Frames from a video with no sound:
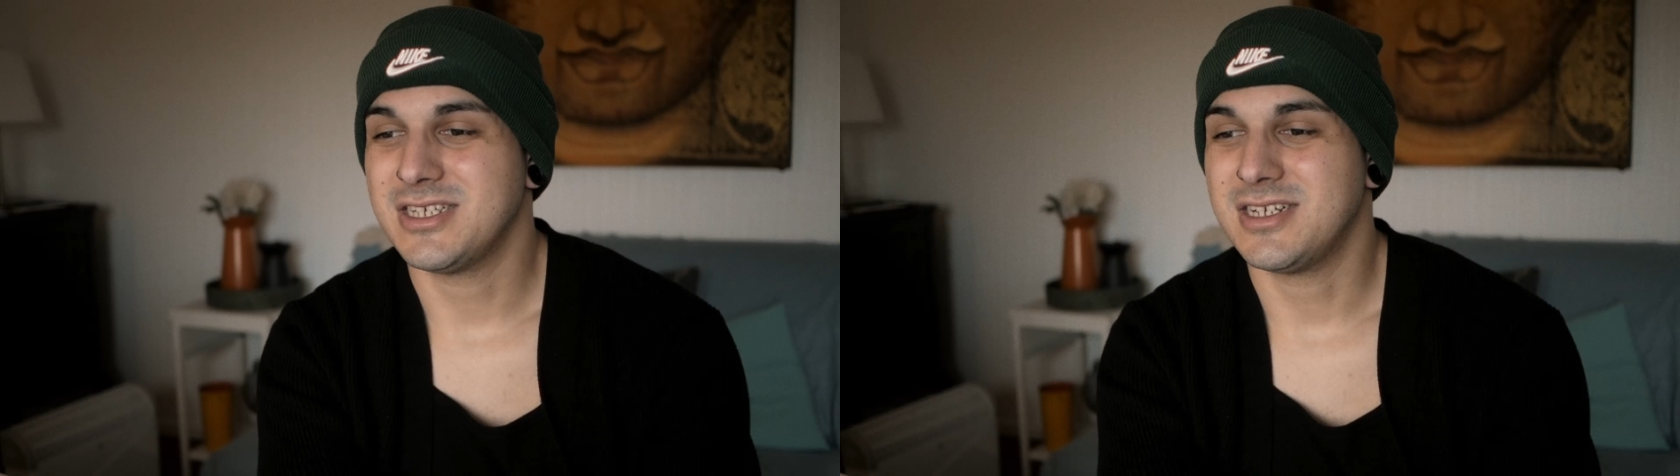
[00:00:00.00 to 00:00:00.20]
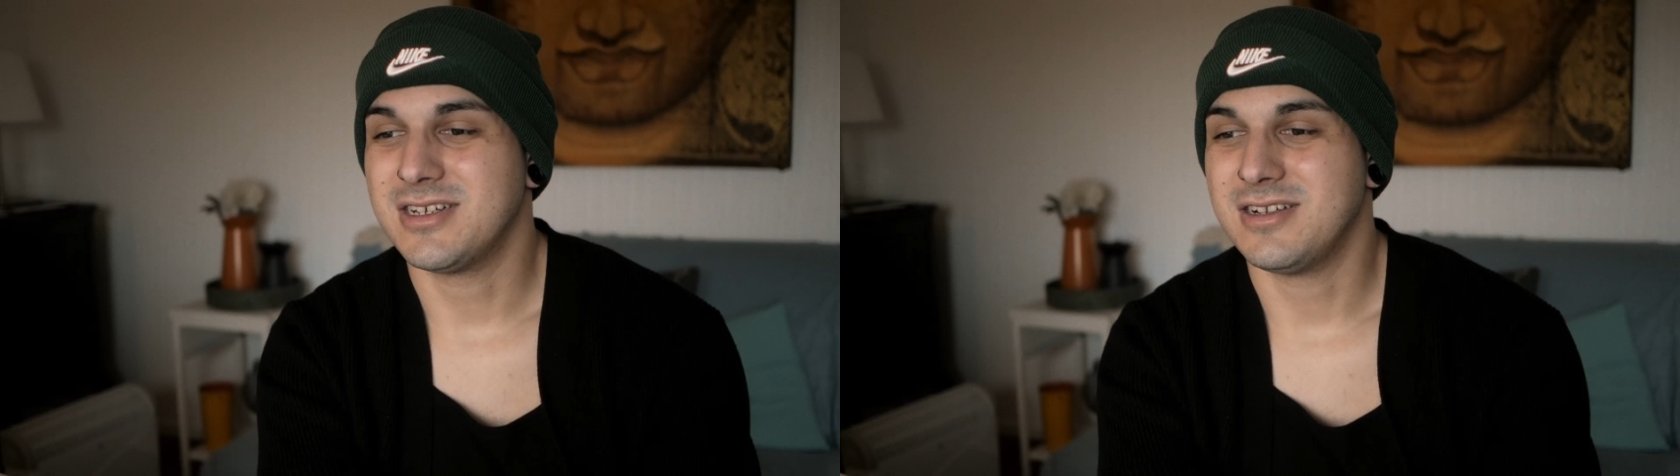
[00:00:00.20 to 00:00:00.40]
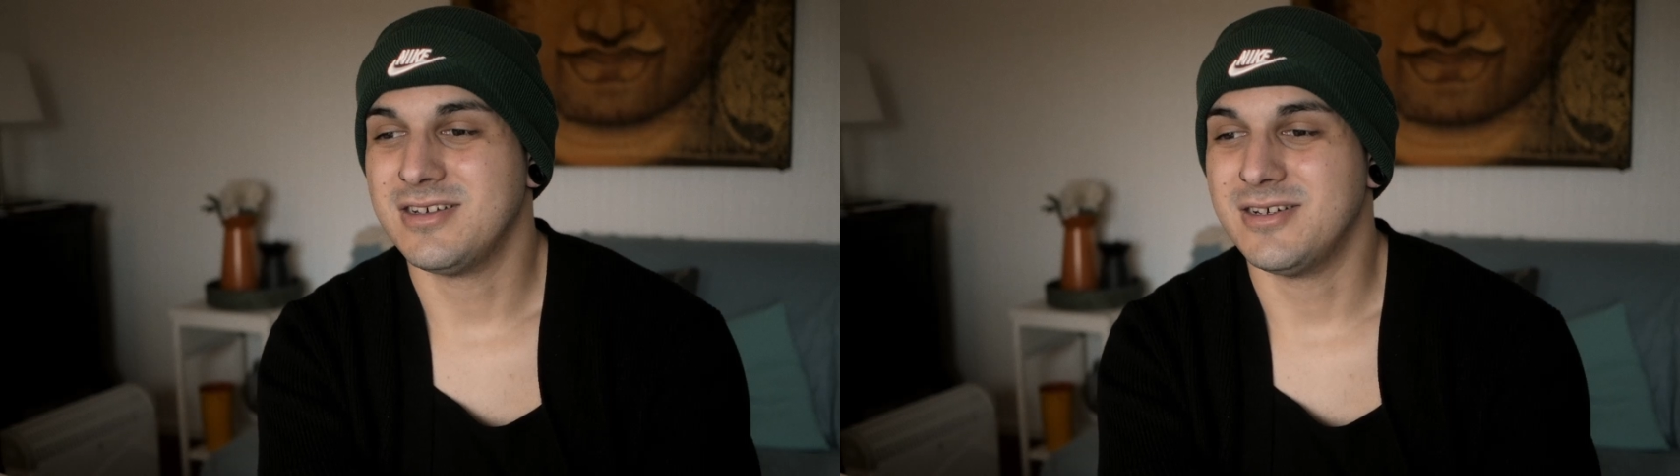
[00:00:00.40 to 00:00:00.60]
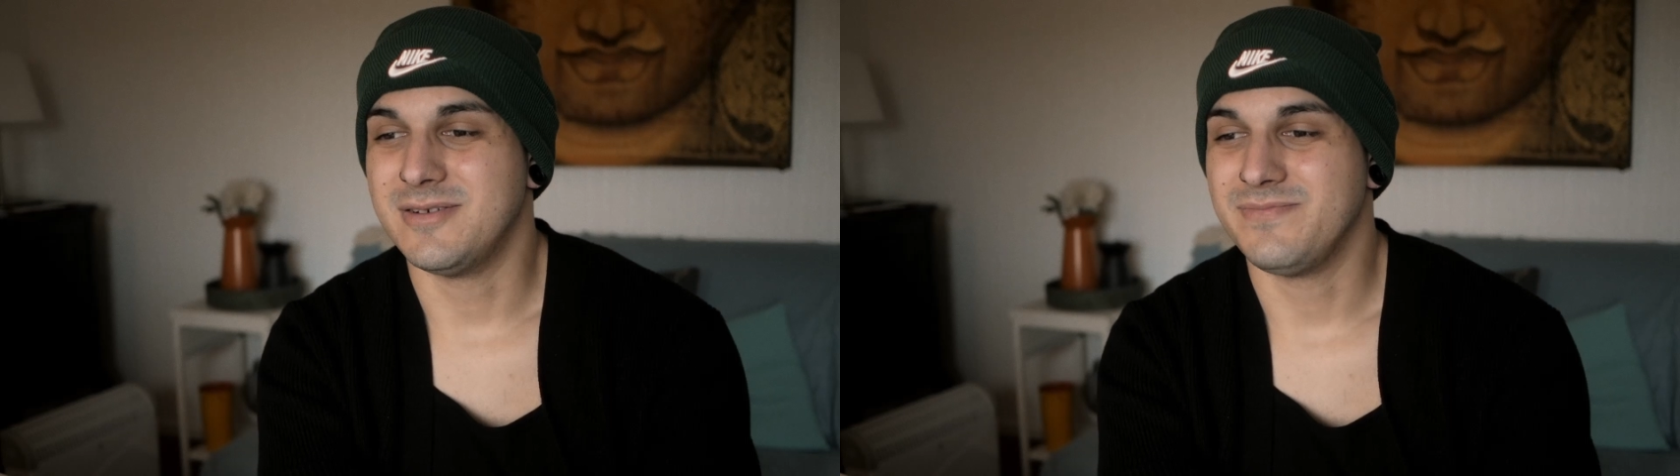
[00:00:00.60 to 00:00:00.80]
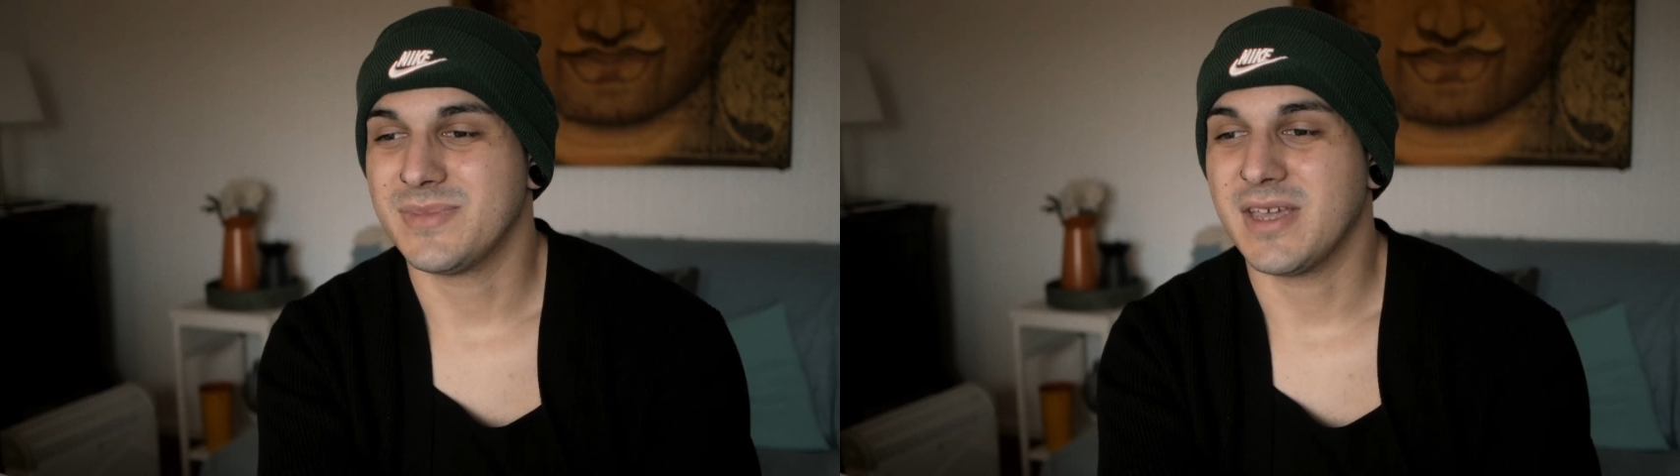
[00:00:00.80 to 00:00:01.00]

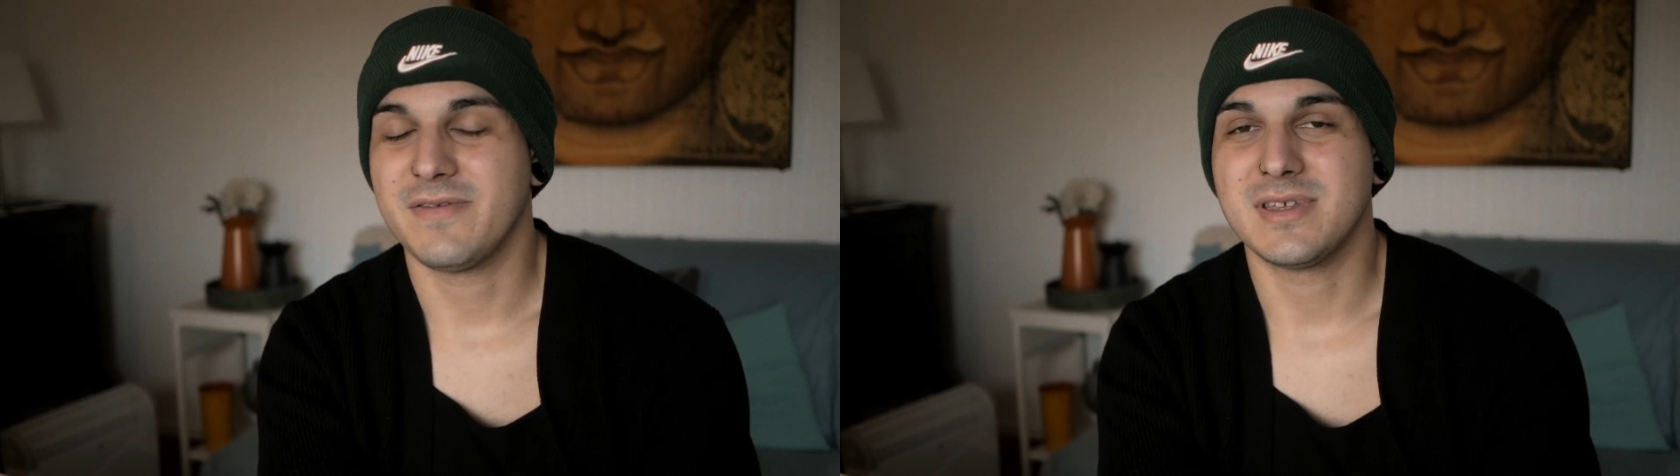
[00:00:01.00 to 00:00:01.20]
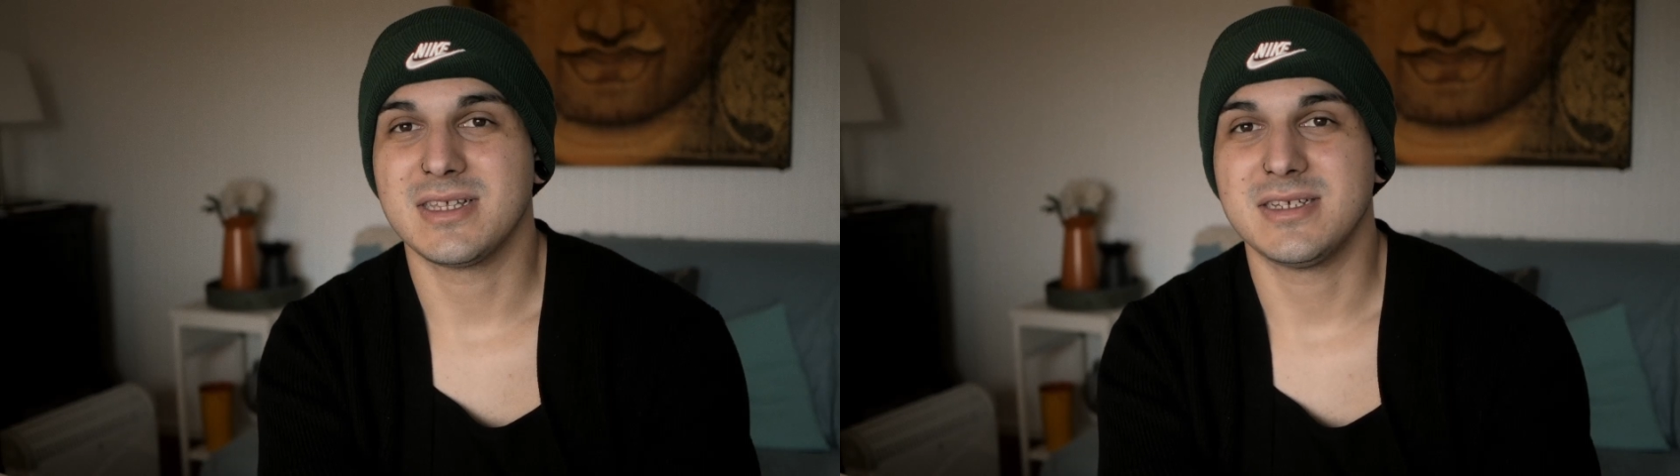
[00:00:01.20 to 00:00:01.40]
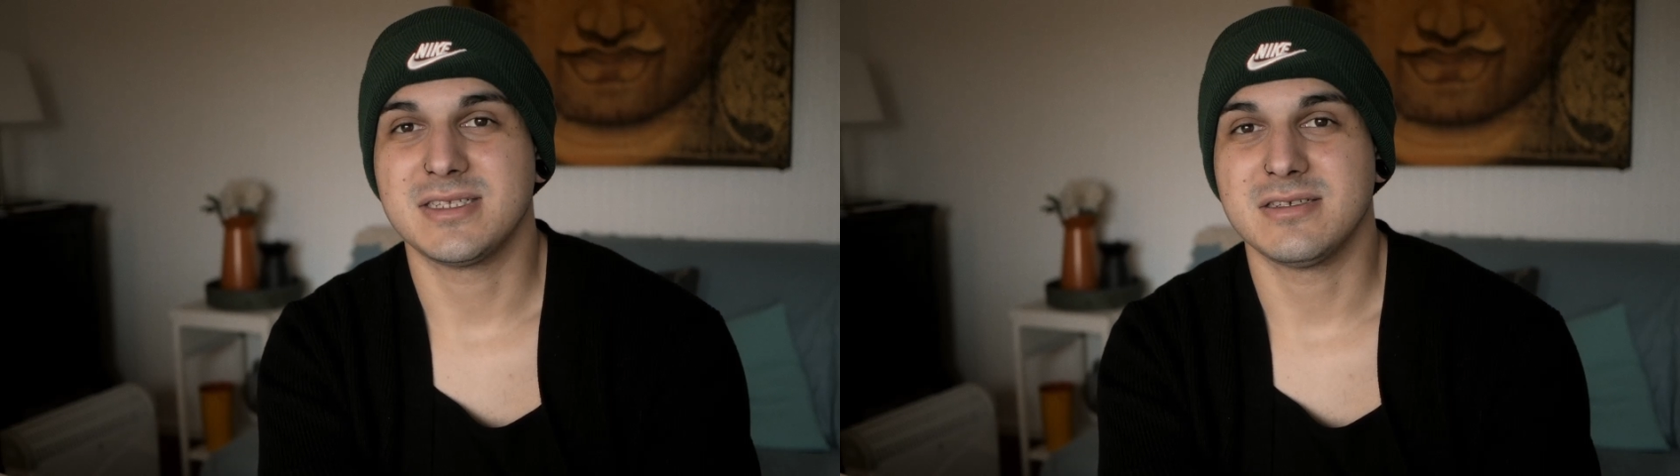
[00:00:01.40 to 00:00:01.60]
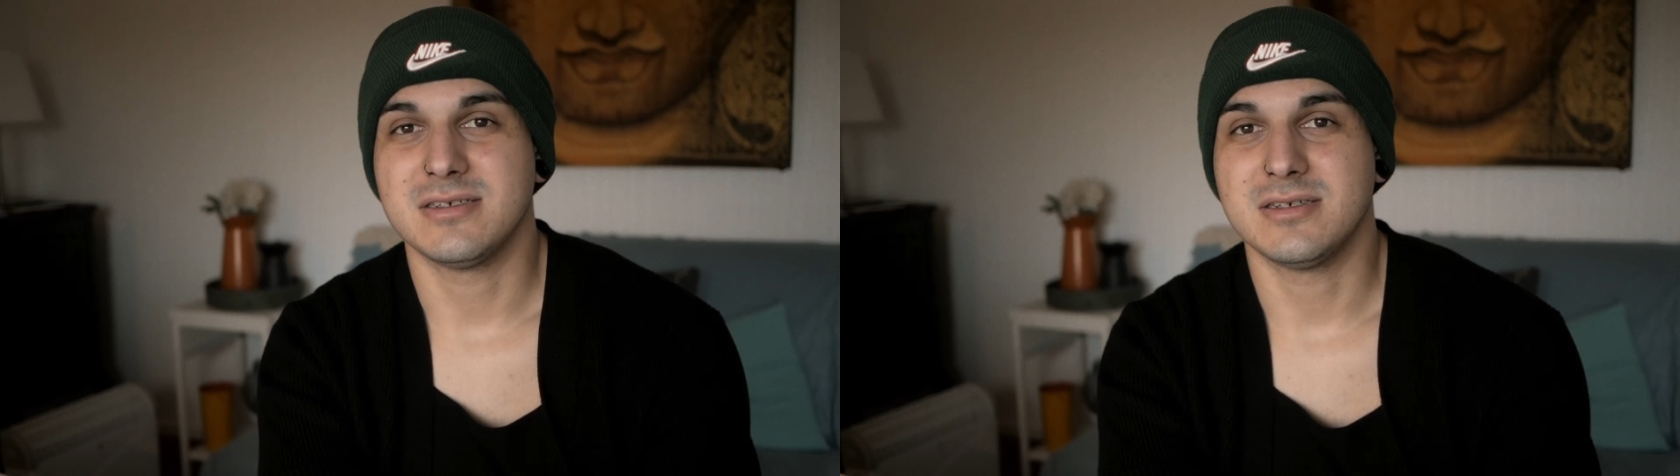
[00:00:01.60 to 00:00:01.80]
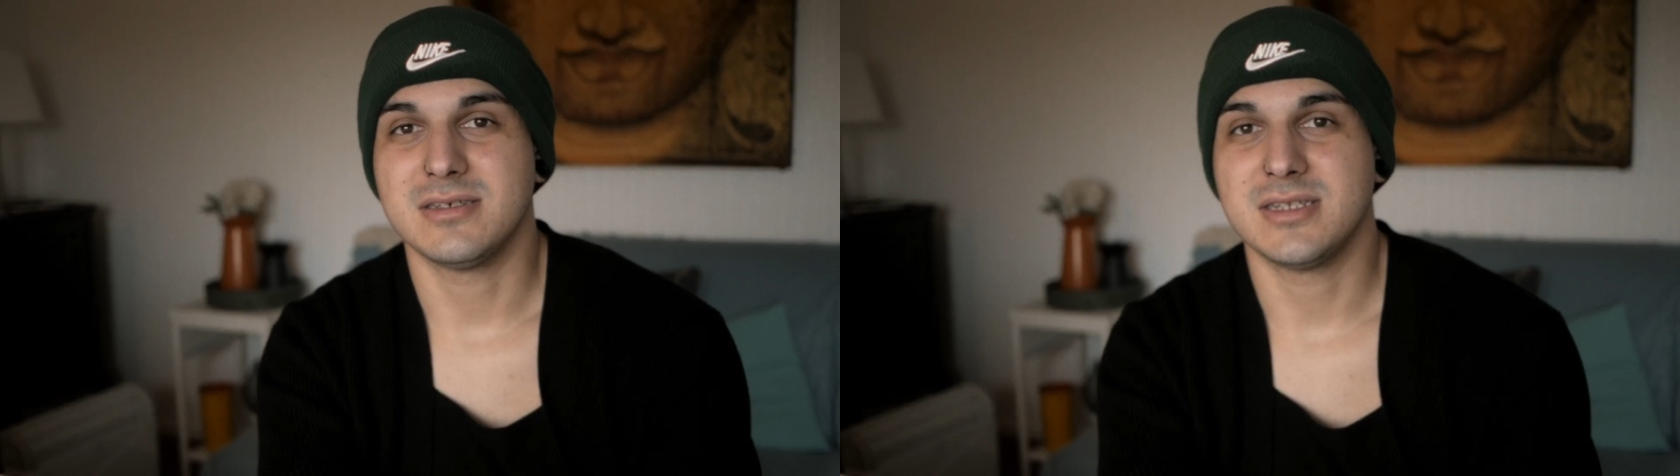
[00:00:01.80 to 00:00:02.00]
general, I think that it's
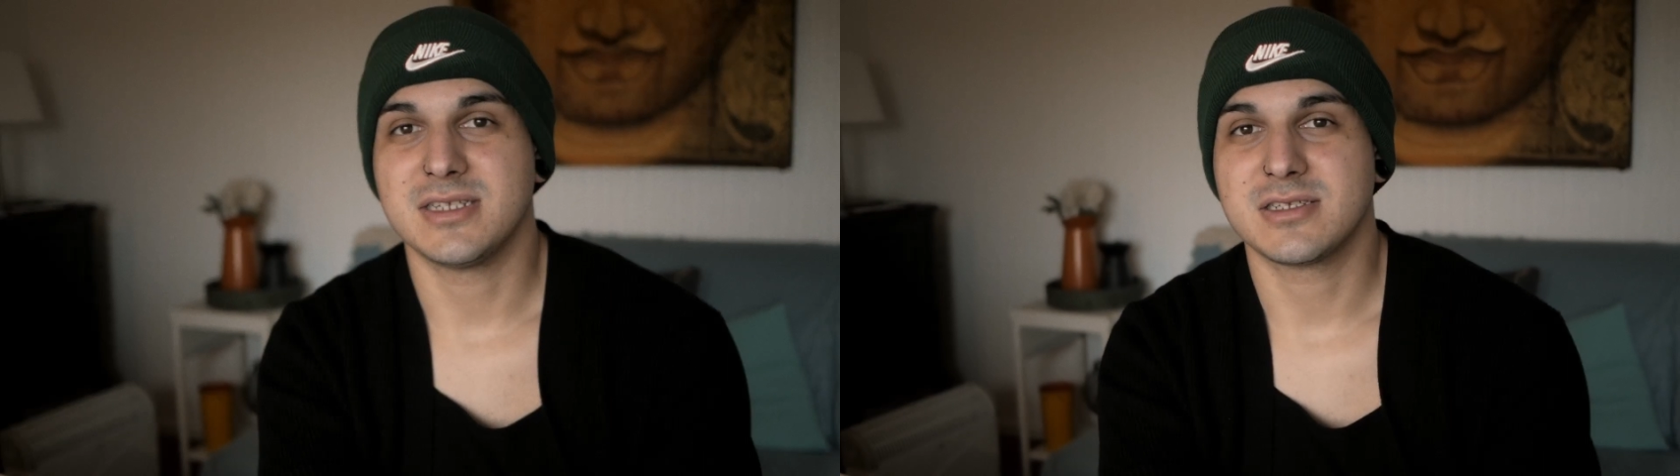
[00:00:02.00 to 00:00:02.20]
a